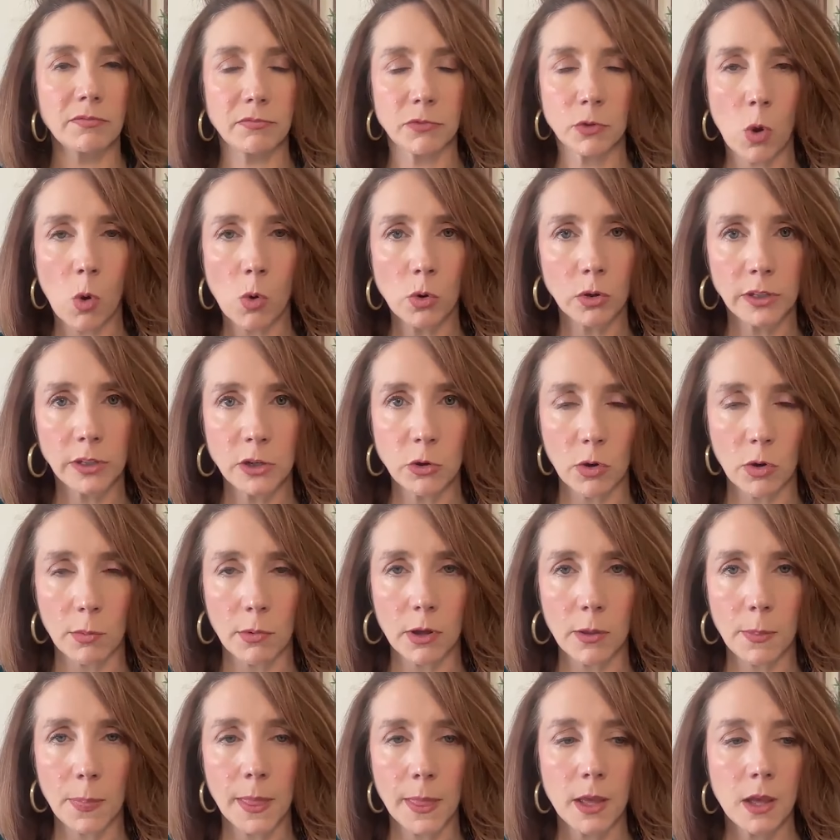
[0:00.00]
Totally
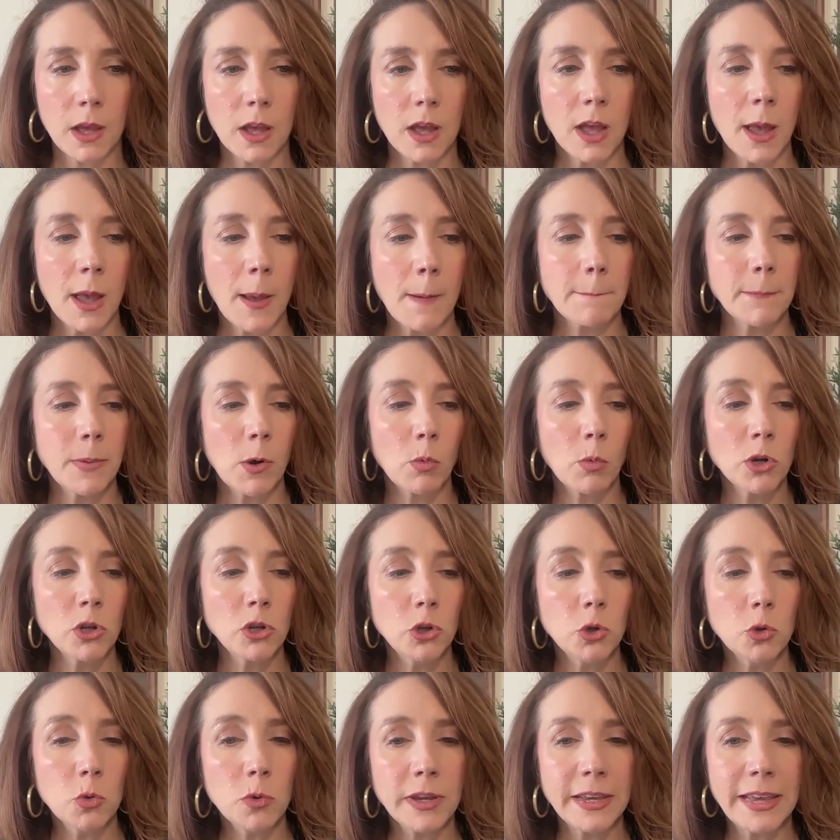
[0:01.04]
normal. But when
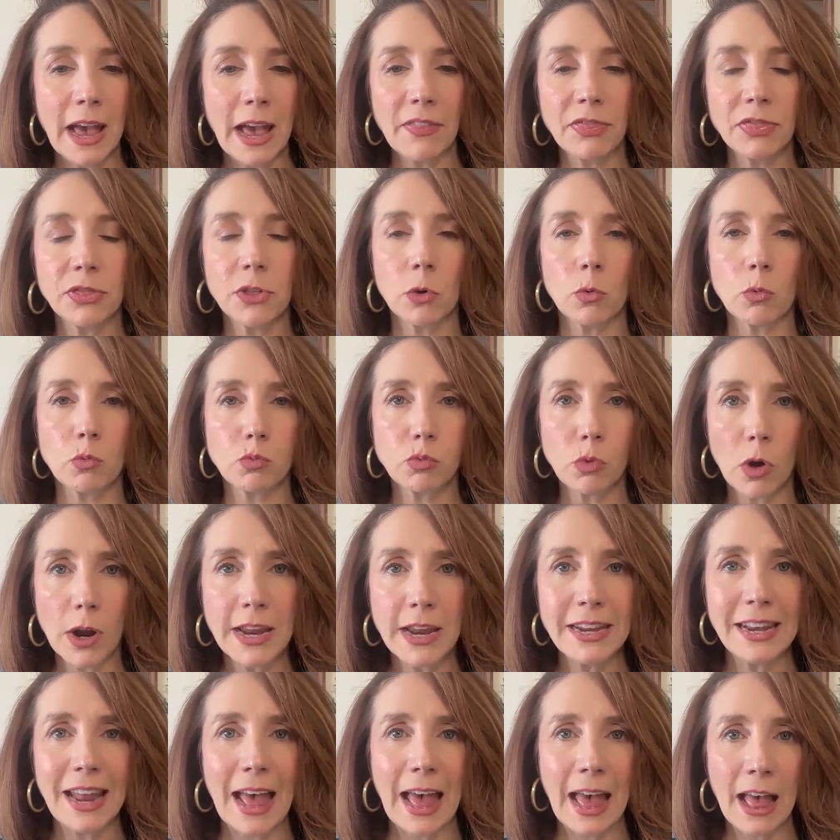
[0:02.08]
you get the
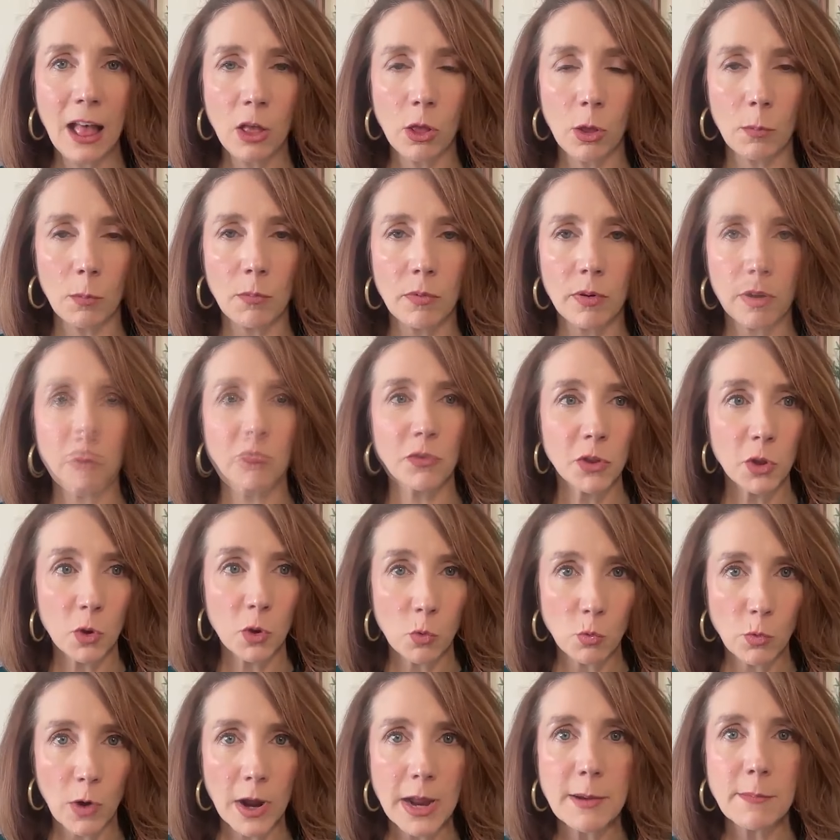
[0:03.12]
right help for the
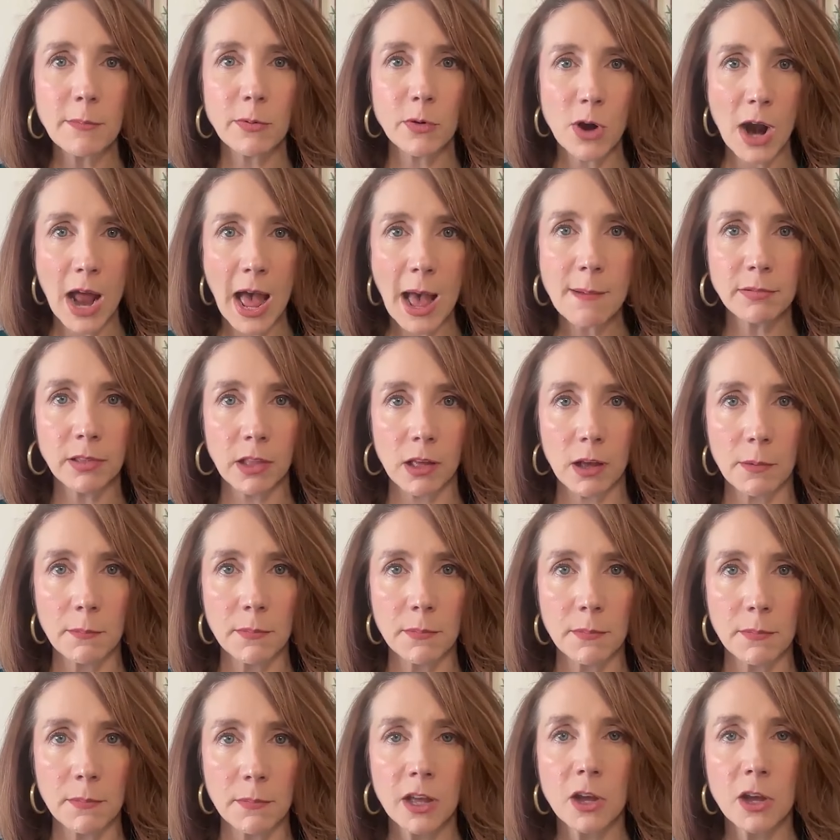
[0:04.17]
right problem,